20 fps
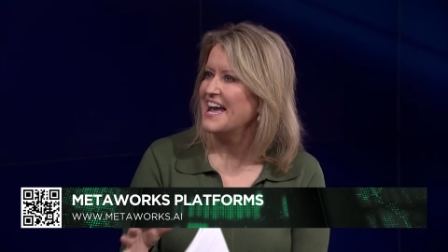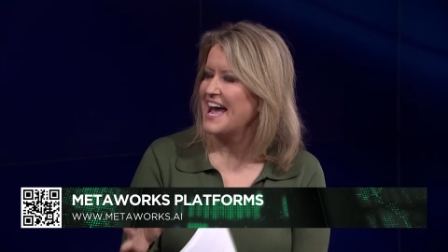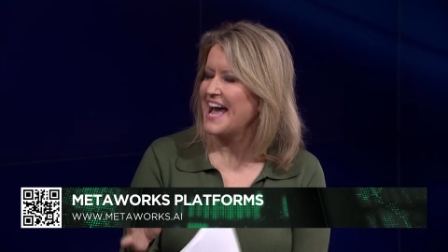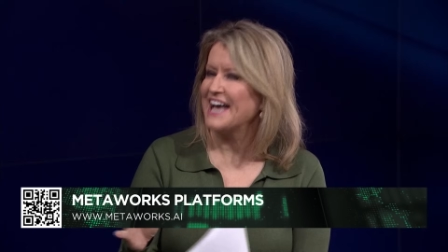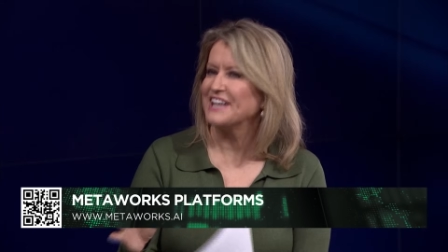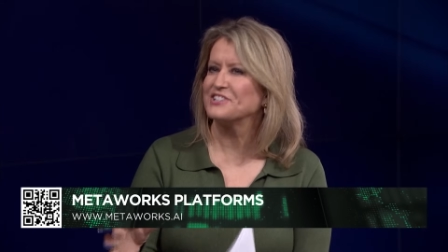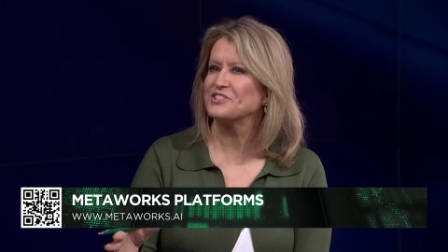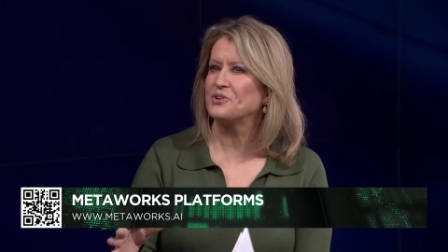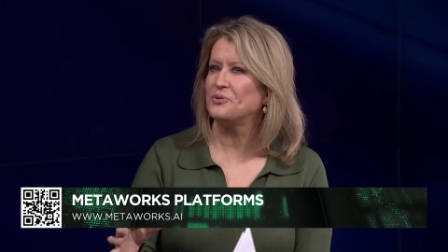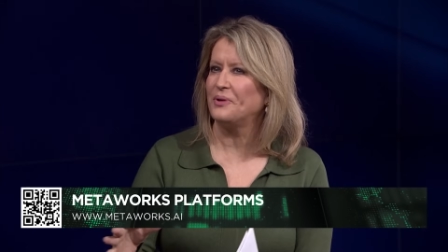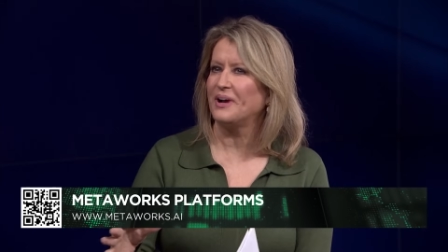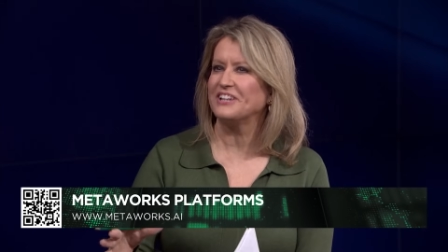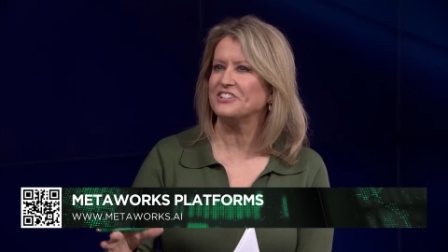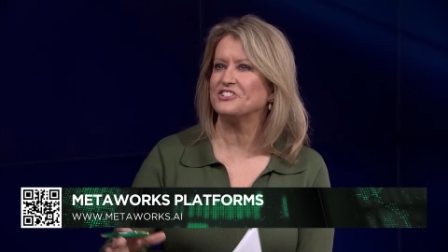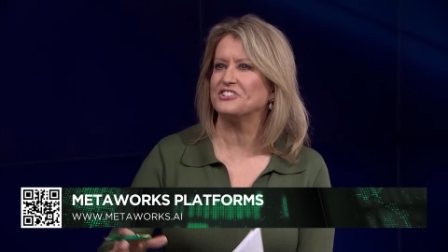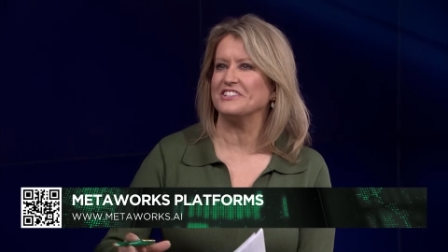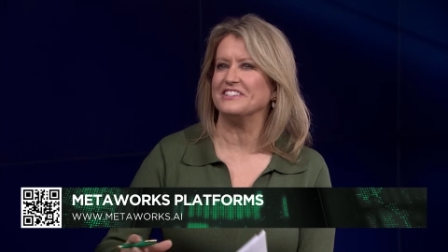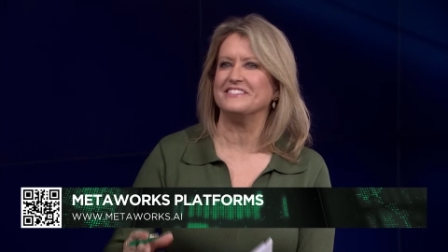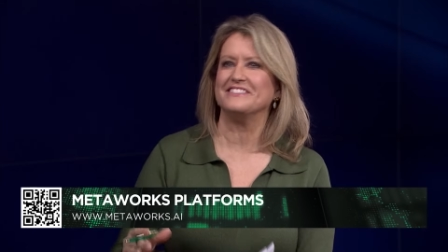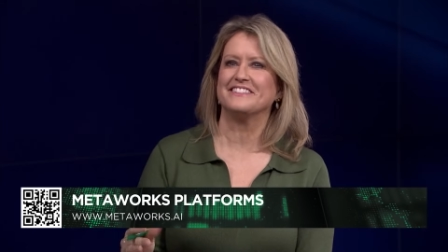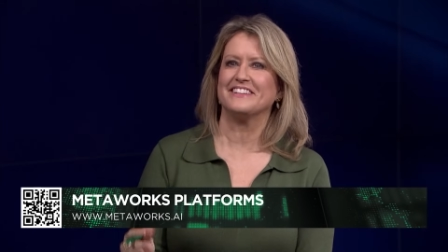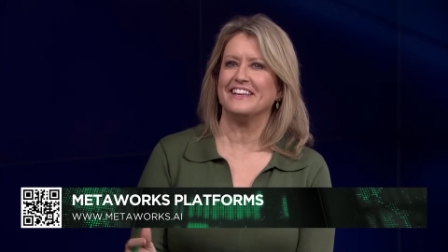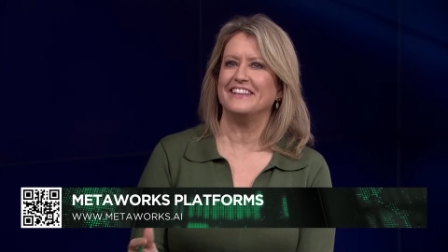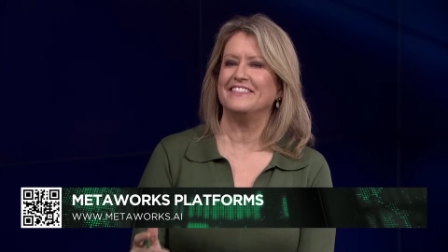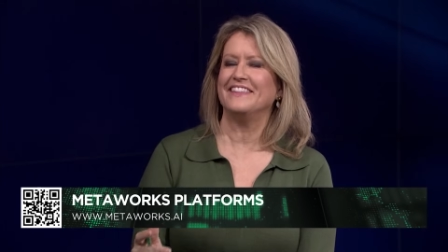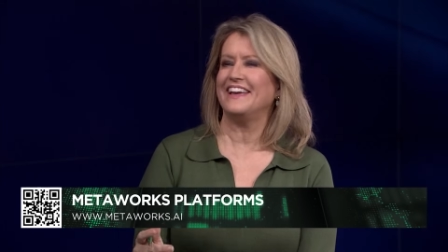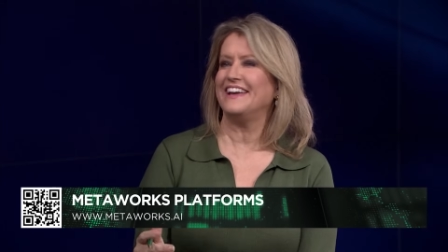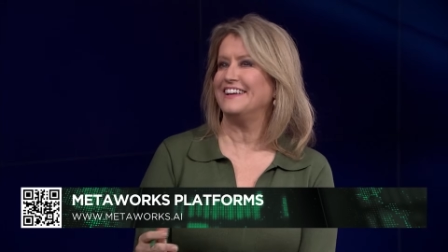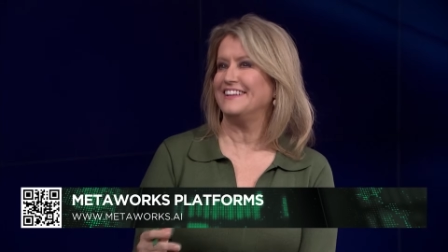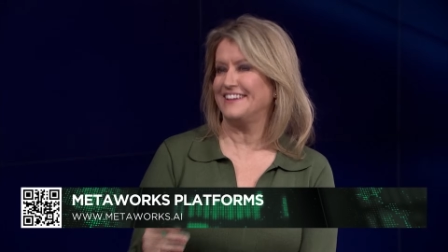Ask questions,
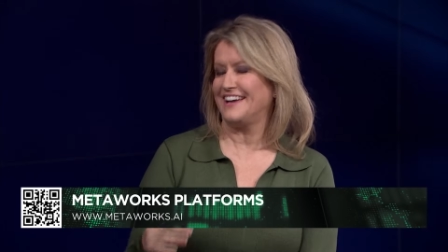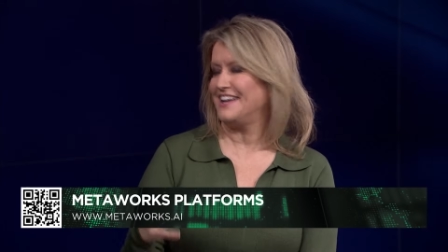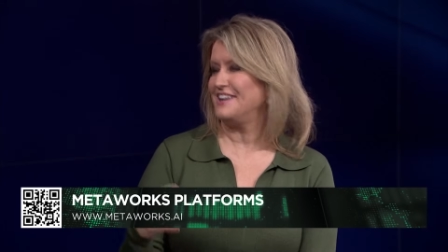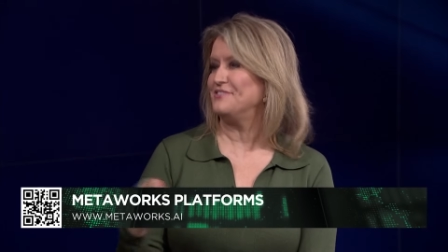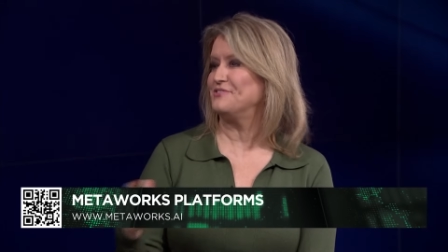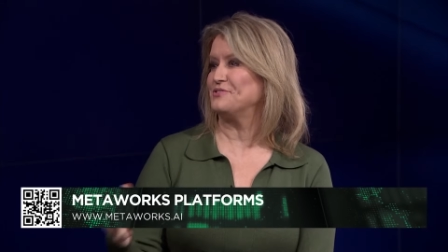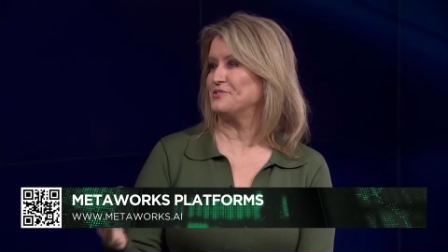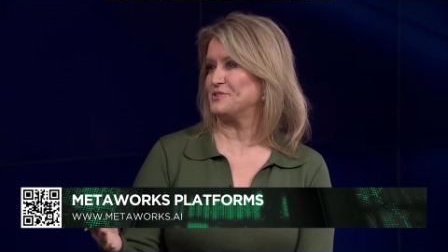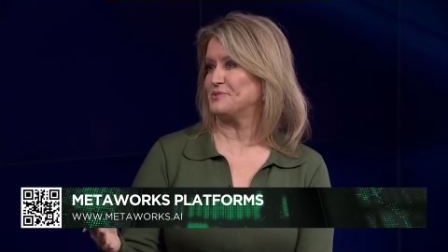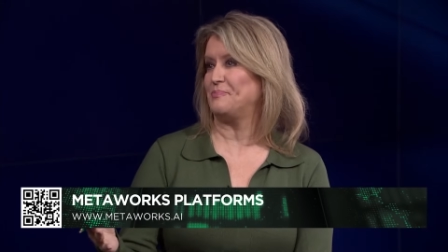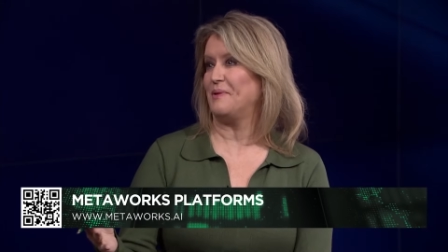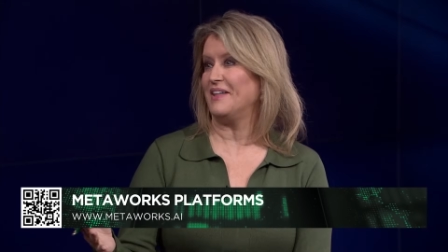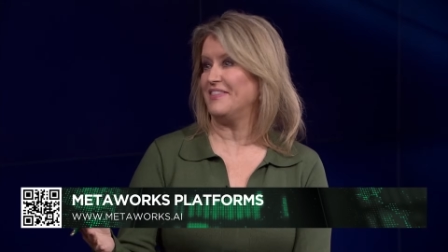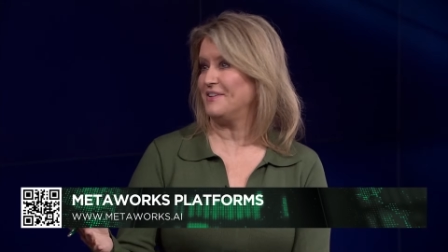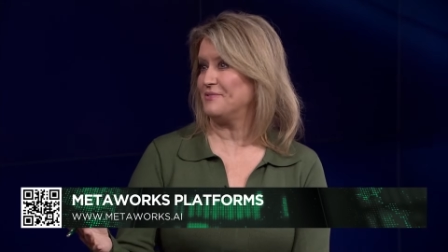and they kind of respond.